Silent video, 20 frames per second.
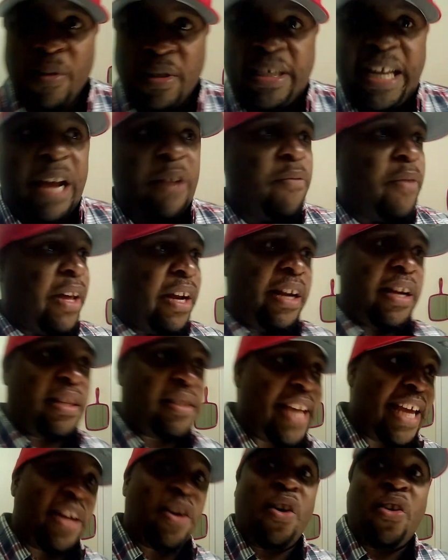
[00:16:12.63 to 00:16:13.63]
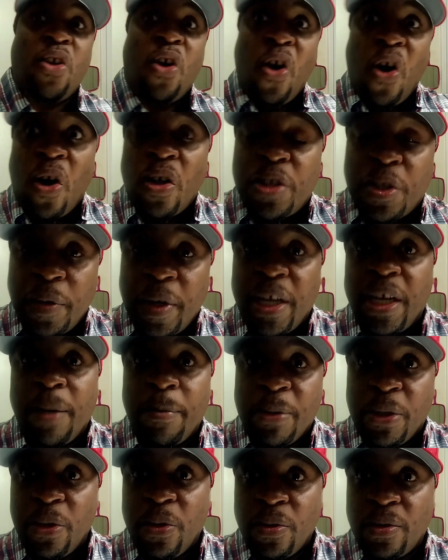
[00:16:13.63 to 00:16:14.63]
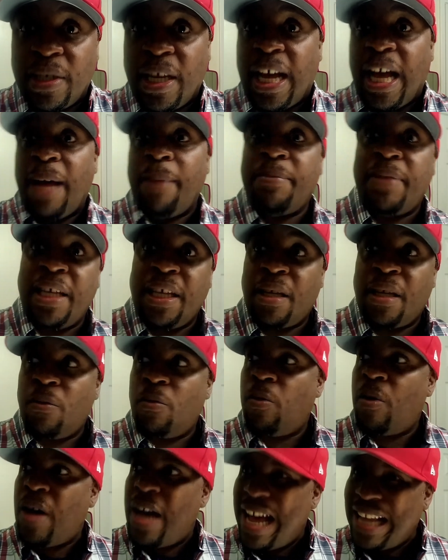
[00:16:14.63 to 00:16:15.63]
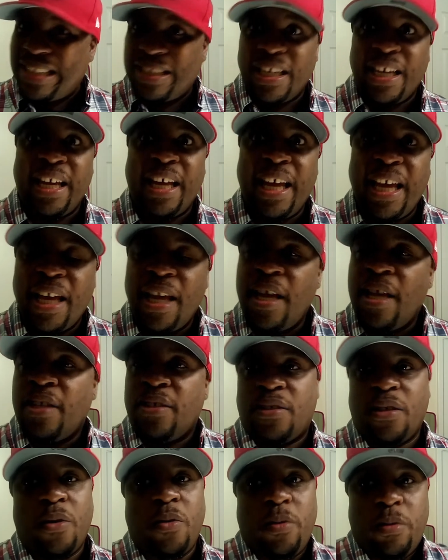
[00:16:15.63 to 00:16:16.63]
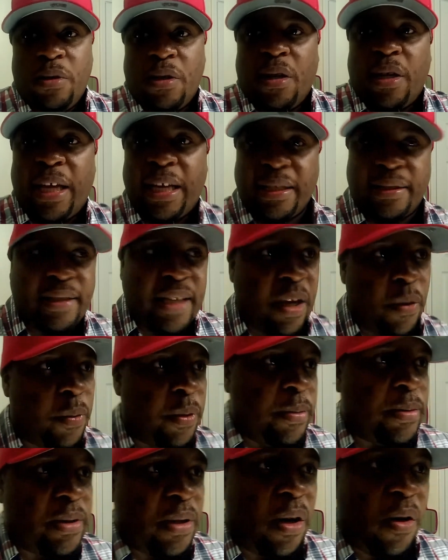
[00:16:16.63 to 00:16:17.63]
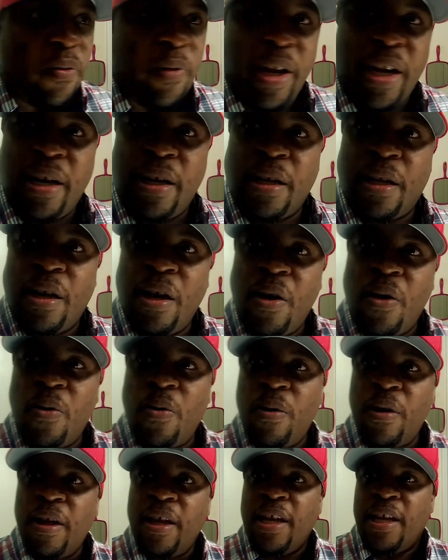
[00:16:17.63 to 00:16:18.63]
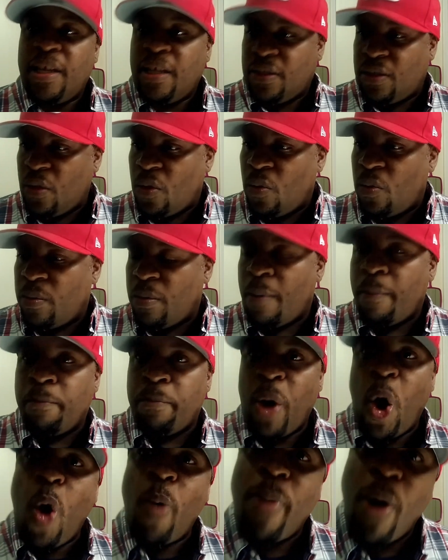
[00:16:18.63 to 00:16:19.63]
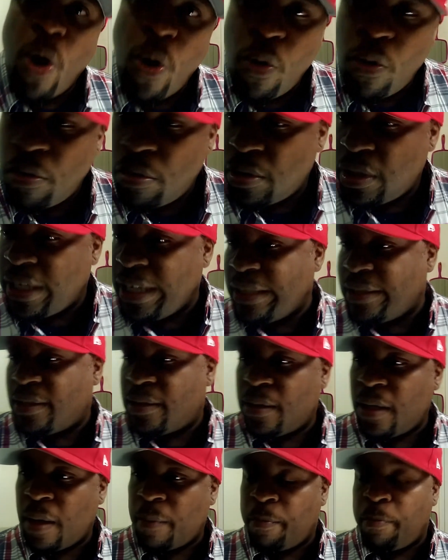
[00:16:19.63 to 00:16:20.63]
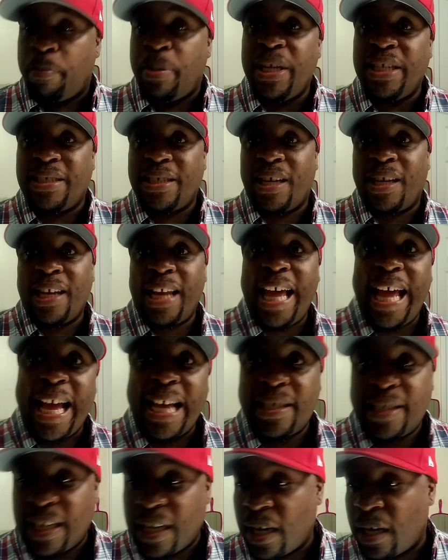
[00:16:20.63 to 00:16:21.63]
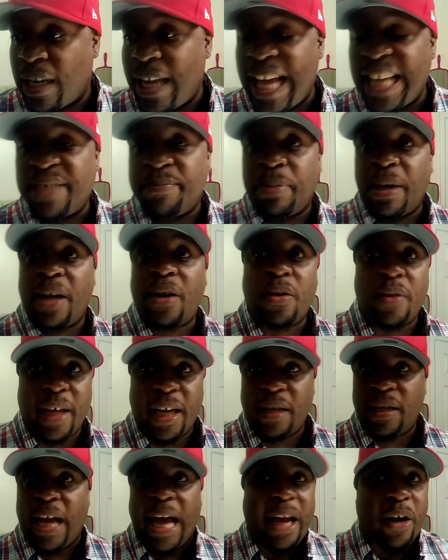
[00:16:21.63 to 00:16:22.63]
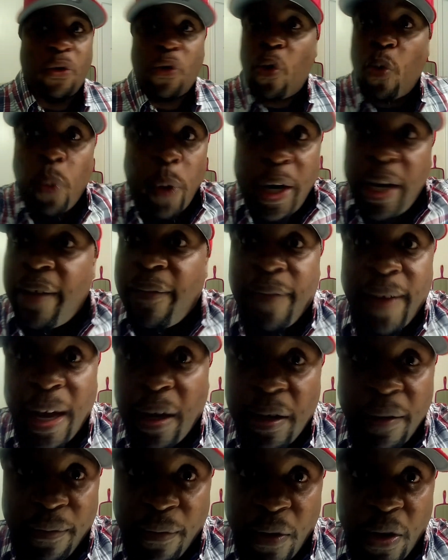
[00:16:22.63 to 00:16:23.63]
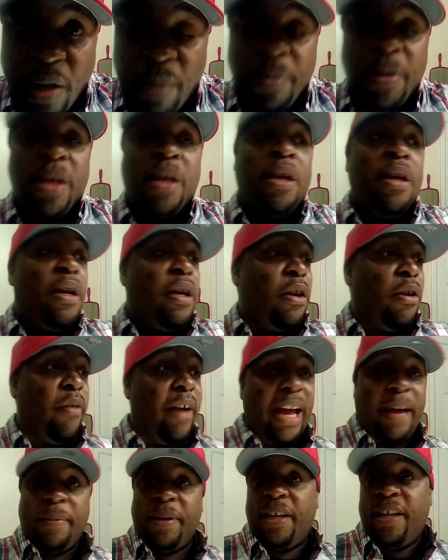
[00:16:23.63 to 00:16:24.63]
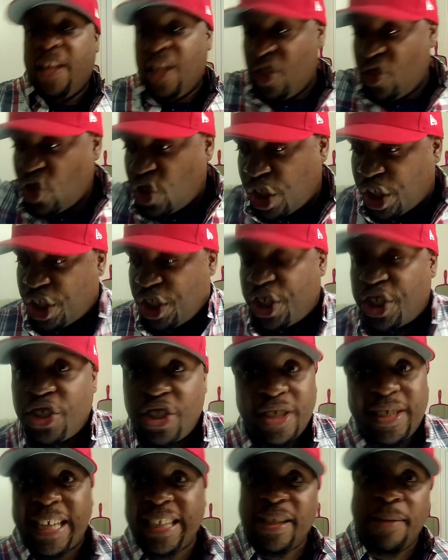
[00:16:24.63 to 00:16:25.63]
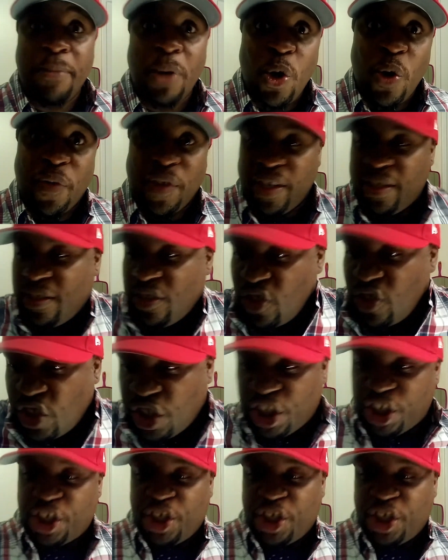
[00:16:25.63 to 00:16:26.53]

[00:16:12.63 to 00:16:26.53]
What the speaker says: was like ready to take on all 3 of them dudes. I'm thinking, what the heck? So, like I said, we was all ready to go. So Bobo gets a piece of glass, like a glass bottle that I don't know where he found it from, grabbed it, just like the movies,